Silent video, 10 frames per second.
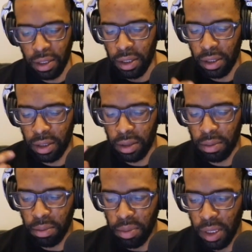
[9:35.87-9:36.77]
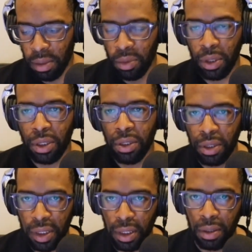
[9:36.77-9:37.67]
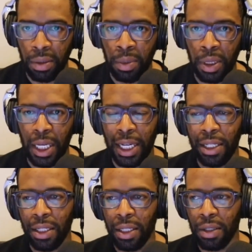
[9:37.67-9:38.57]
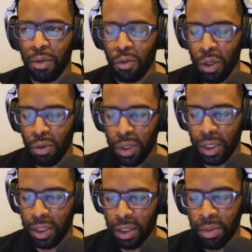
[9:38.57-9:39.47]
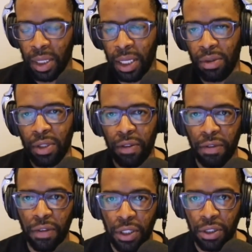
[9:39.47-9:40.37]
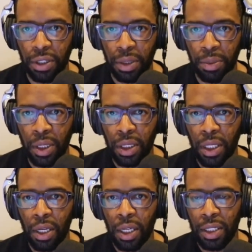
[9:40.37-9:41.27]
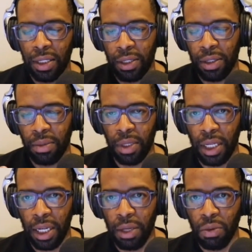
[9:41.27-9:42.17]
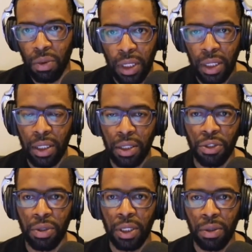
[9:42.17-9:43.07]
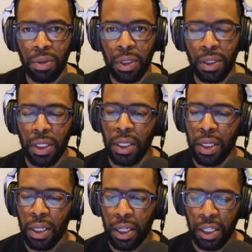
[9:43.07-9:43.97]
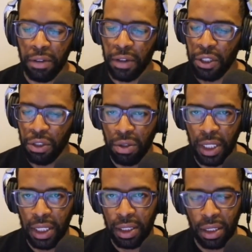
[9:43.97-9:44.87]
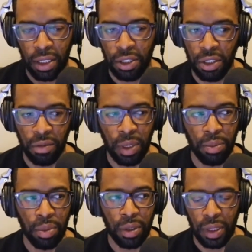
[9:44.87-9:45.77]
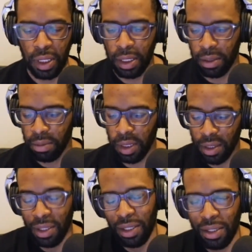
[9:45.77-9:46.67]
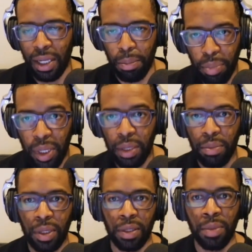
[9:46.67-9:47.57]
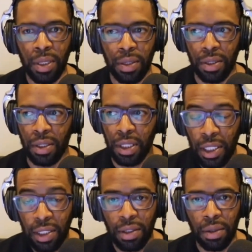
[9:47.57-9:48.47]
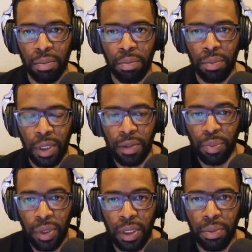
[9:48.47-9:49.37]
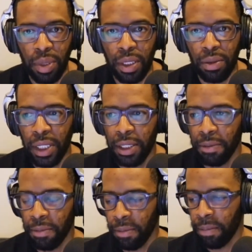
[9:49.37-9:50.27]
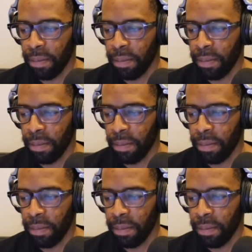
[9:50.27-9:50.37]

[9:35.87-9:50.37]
It's okay to ask for help. Whatever it is that you need help with, seek someone to help you get over that hump. If you are shy or you feel like someone's gonna judge you,